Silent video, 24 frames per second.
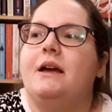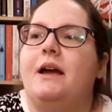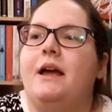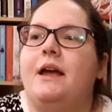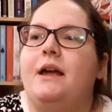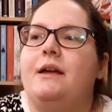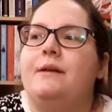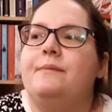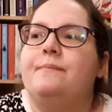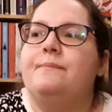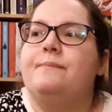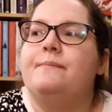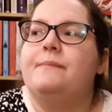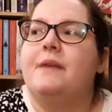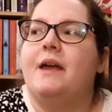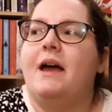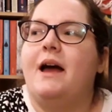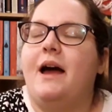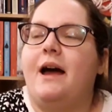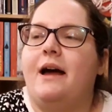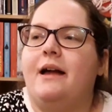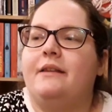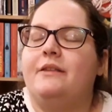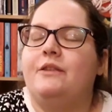Um,
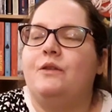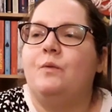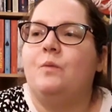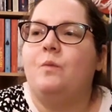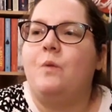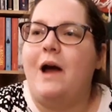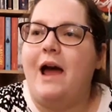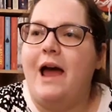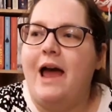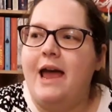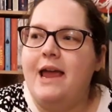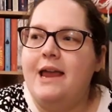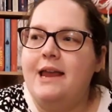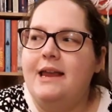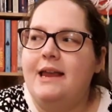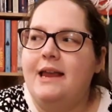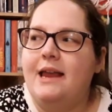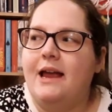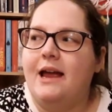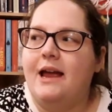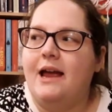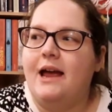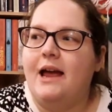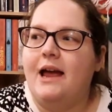and the
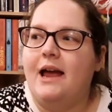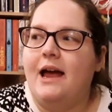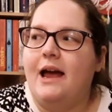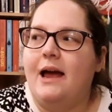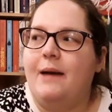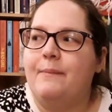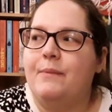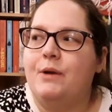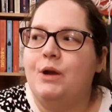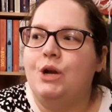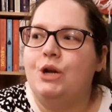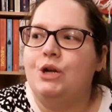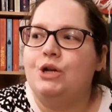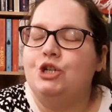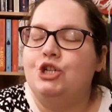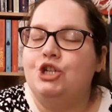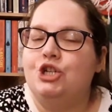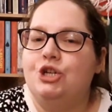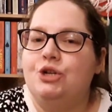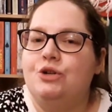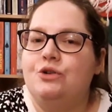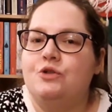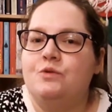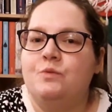way I'm going to
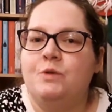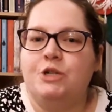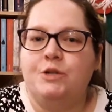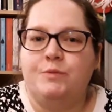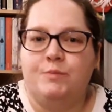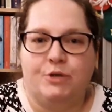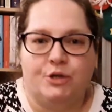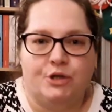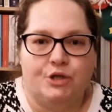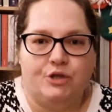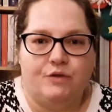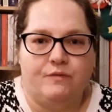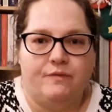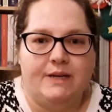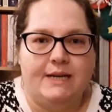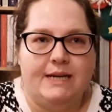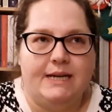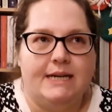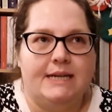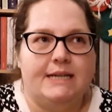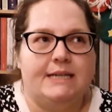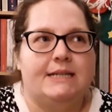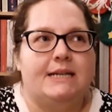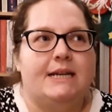choose which book to
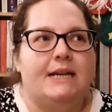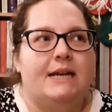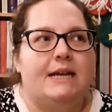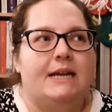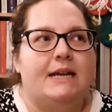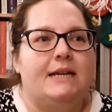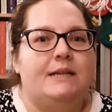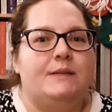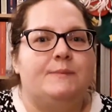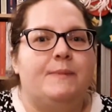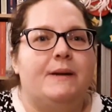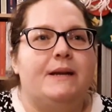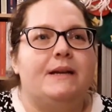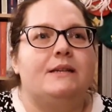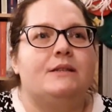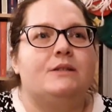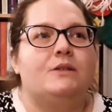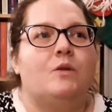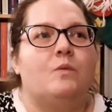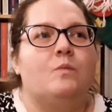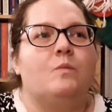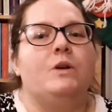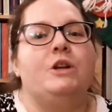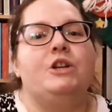read is
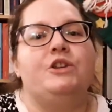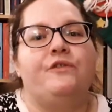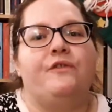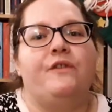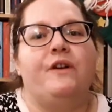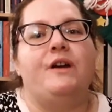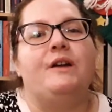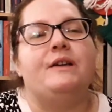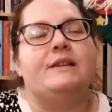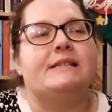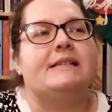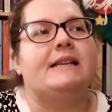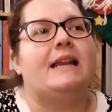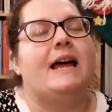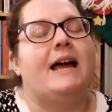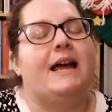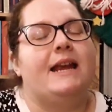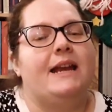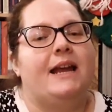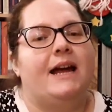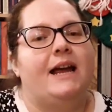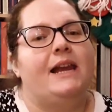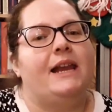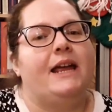based on which first
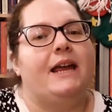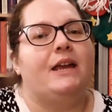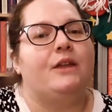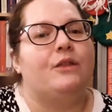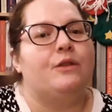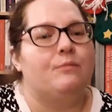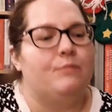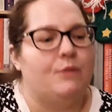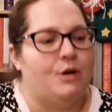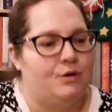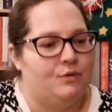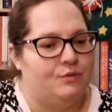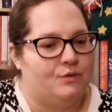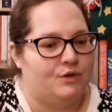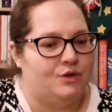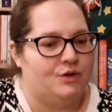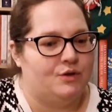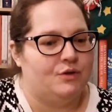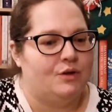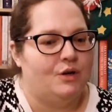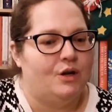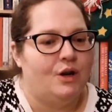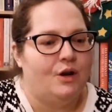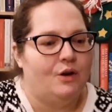line I like the
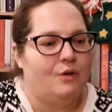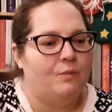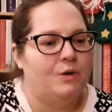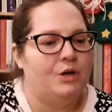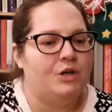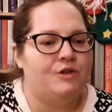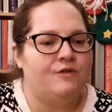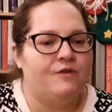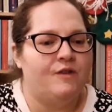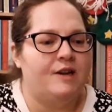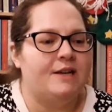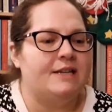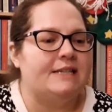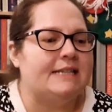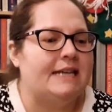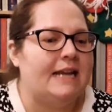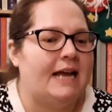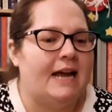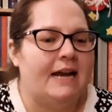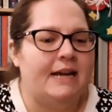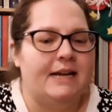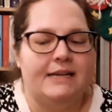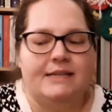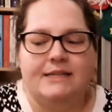most, which first
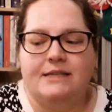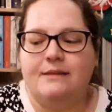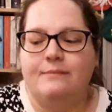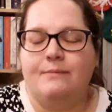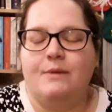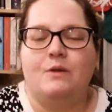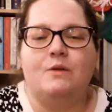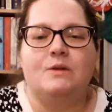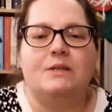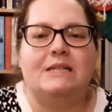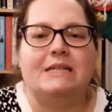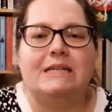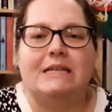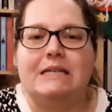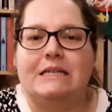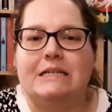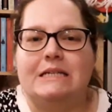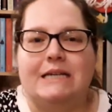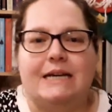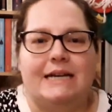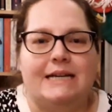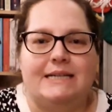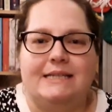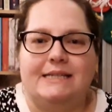line is the most
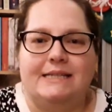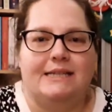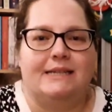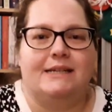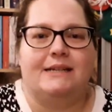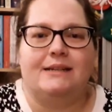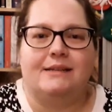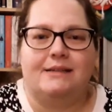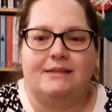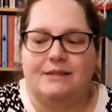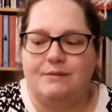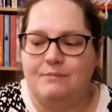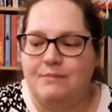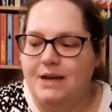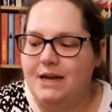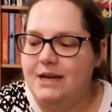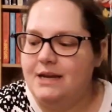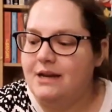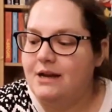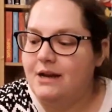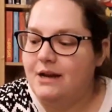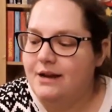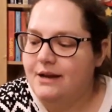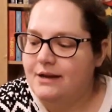enticing to
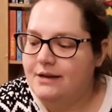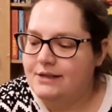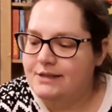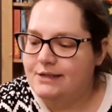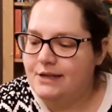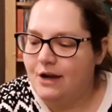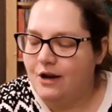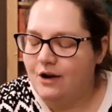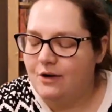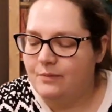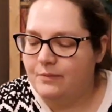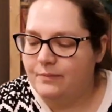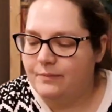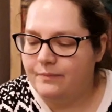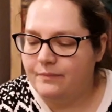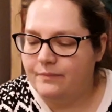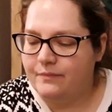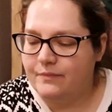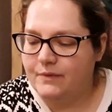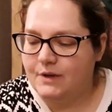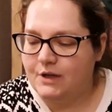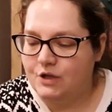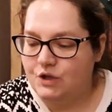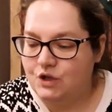me. So
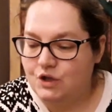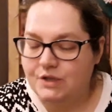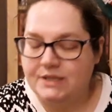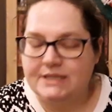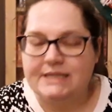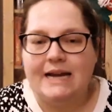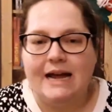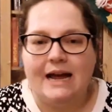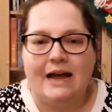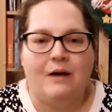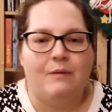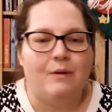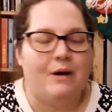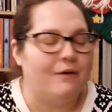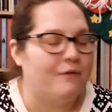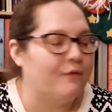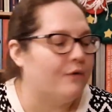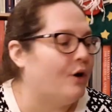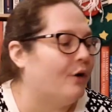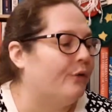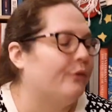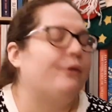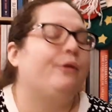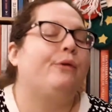just now
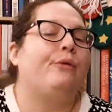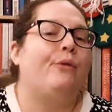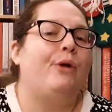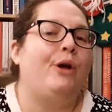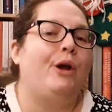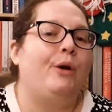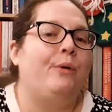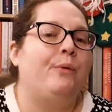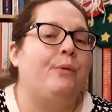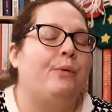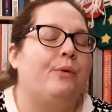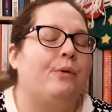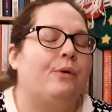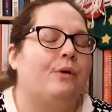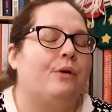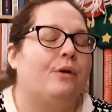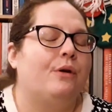I've gone through